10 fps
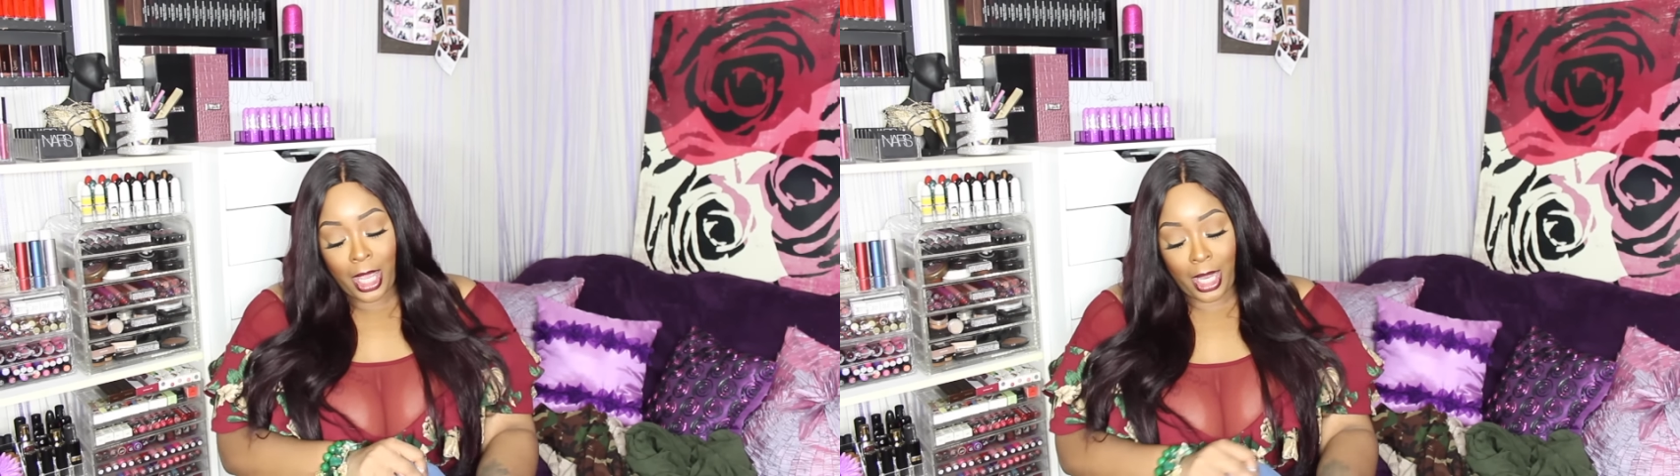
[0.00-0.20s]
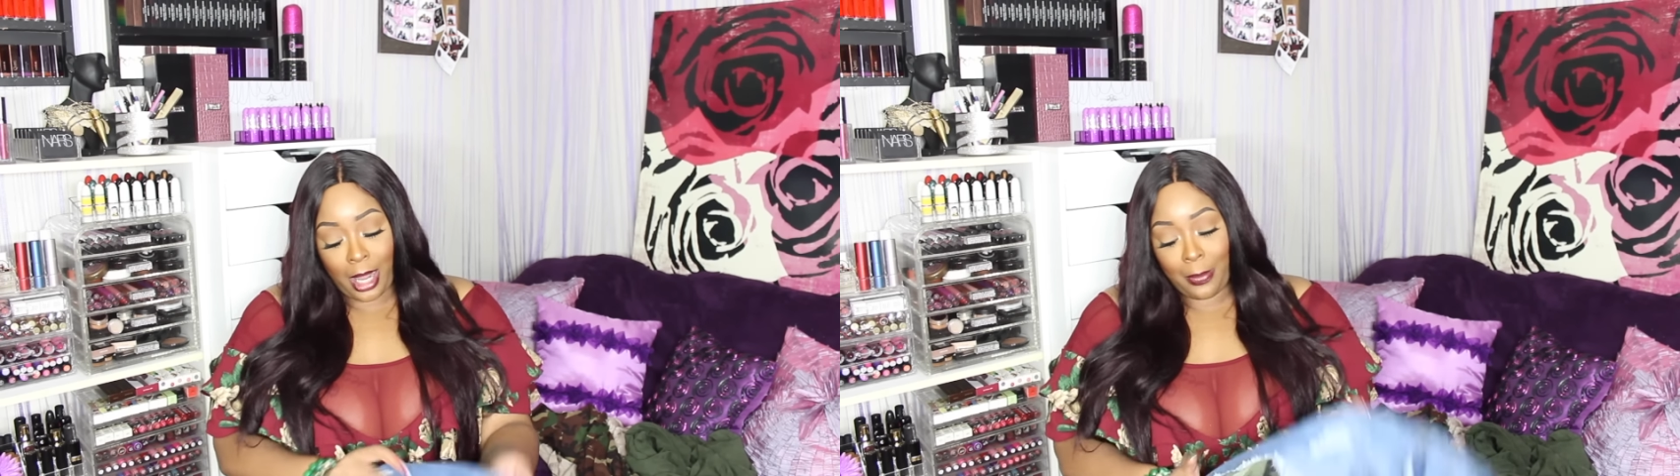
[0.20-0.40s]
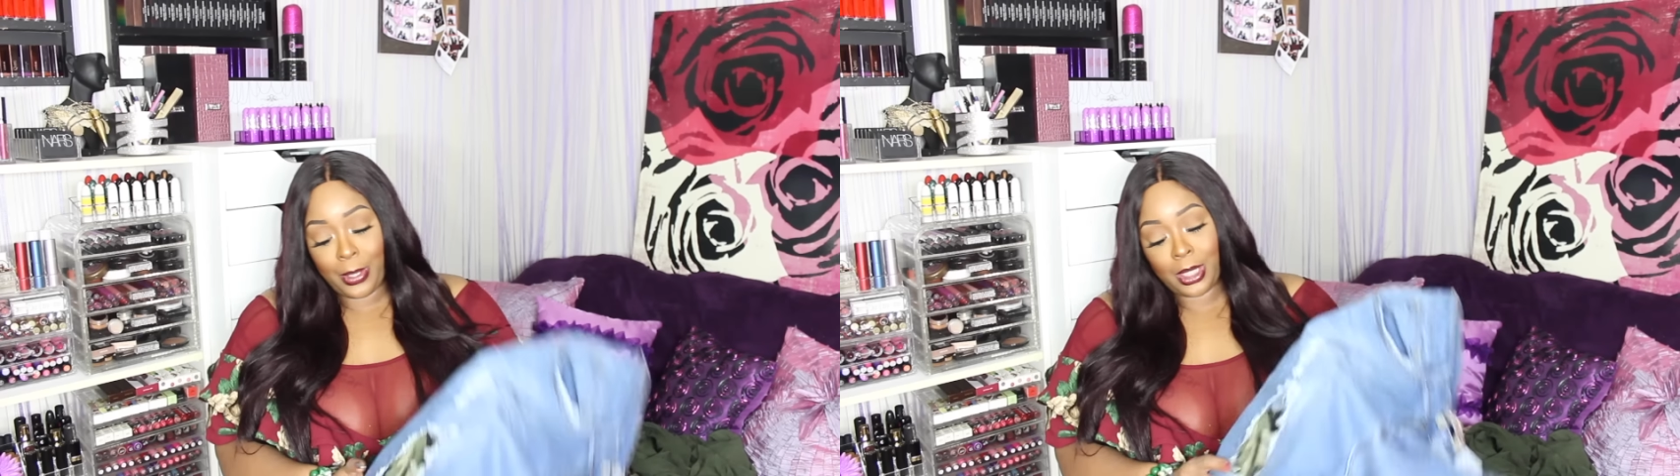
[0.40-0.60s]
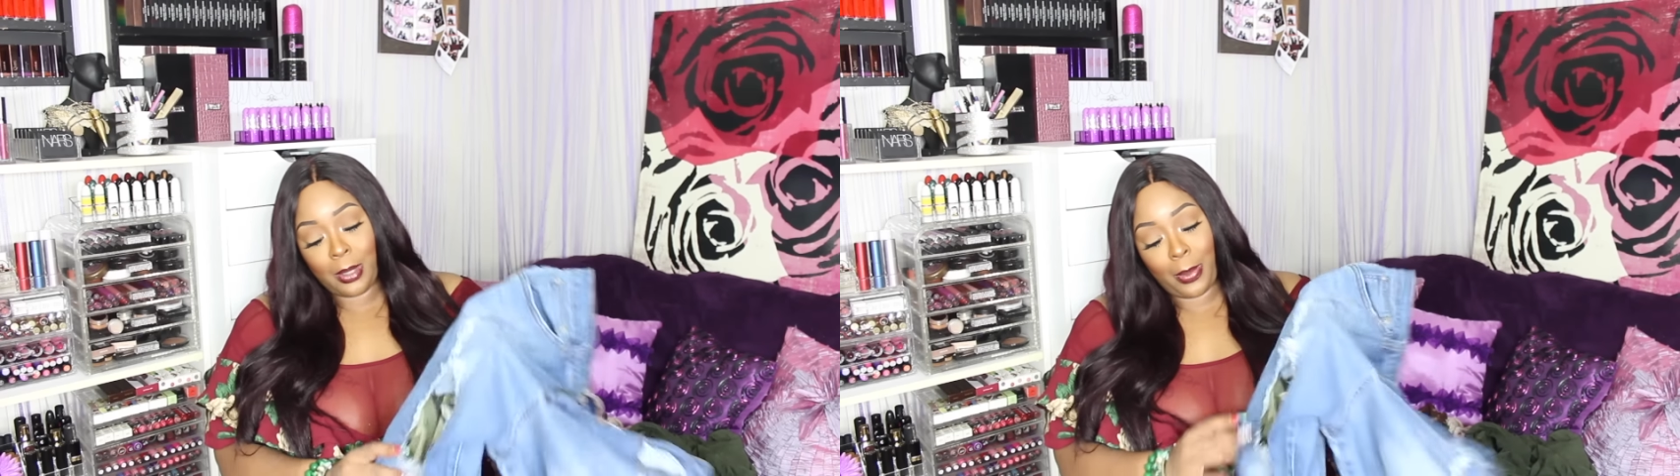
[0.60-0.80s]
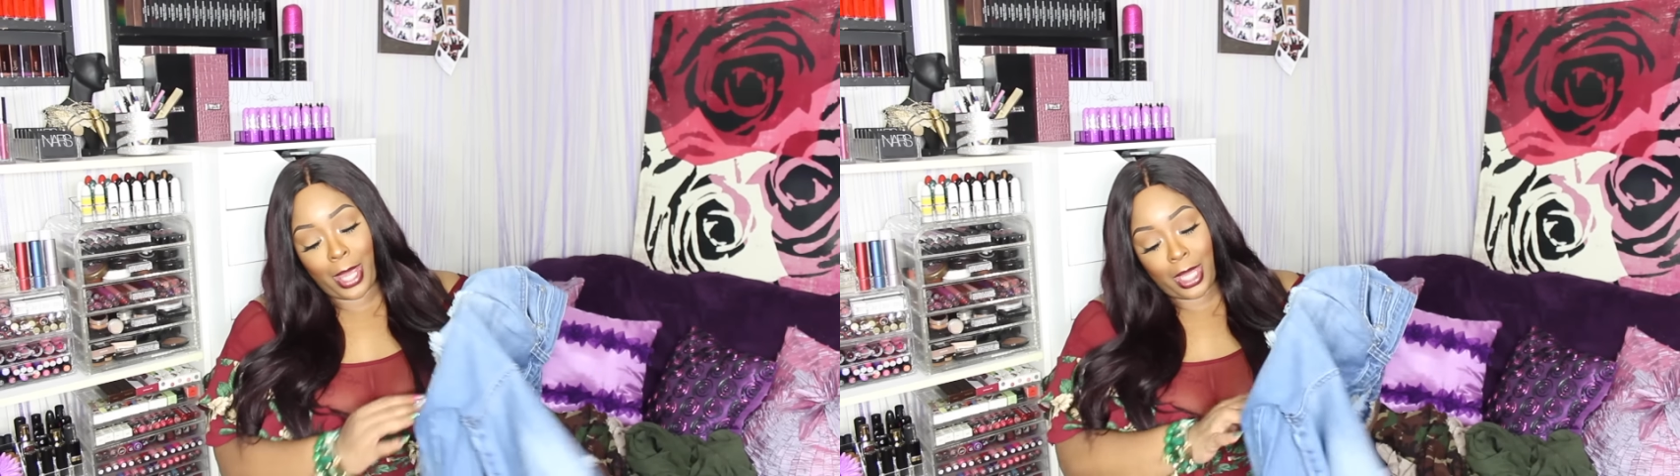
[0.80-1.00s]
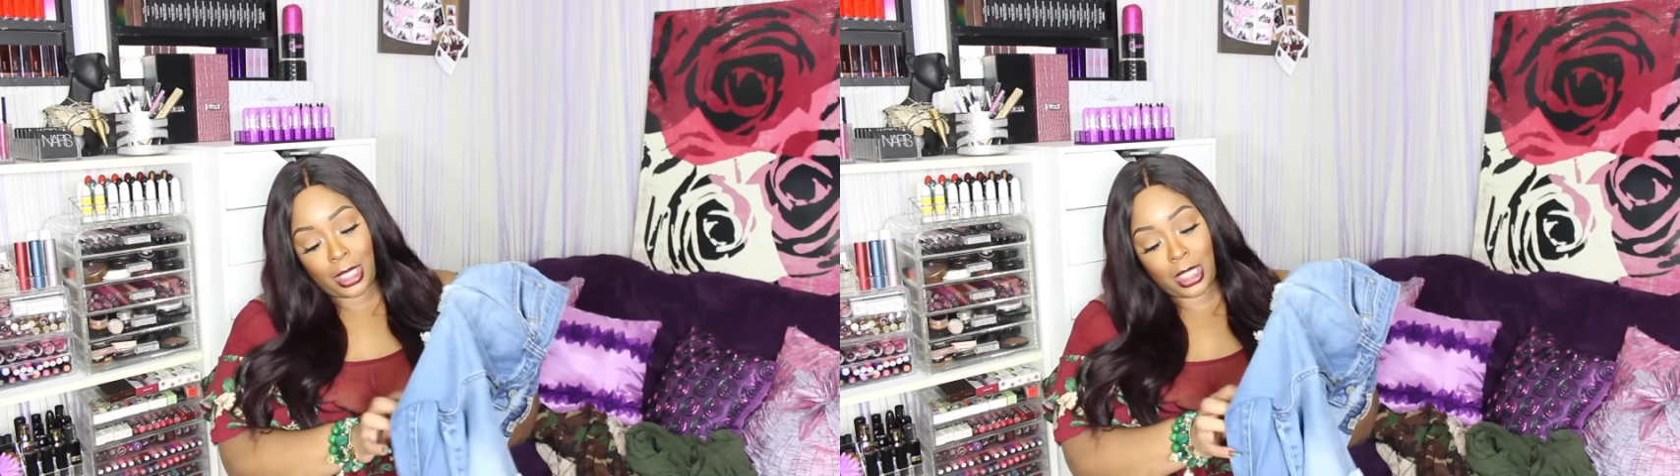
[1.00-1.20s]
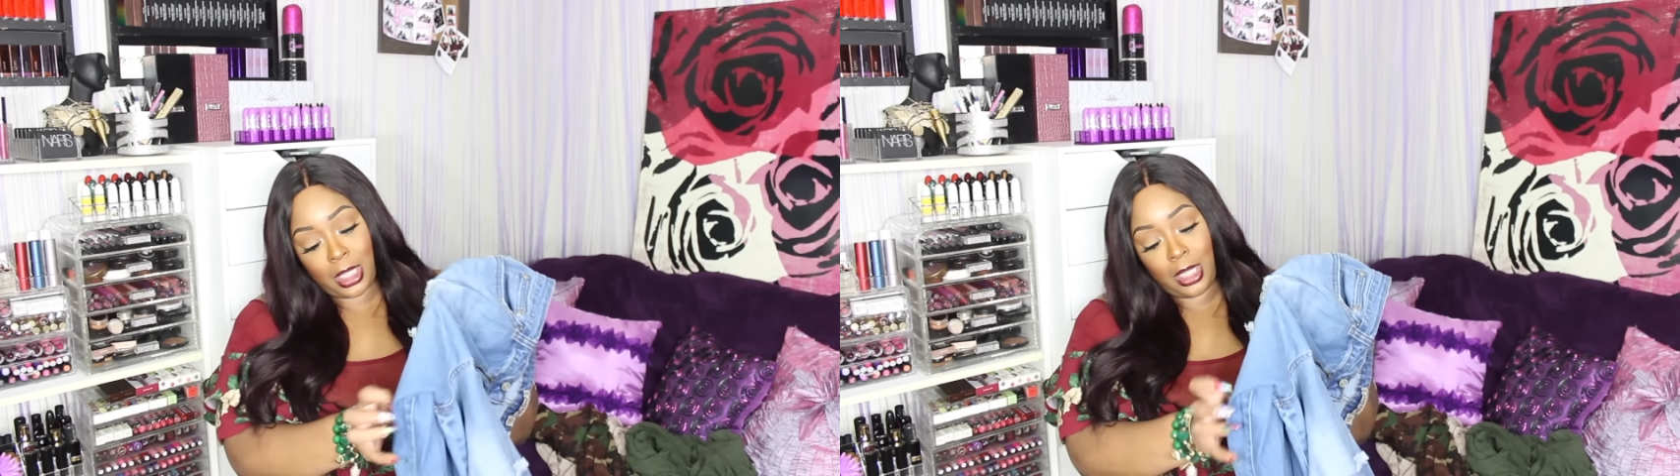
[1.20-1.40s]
And I put the patch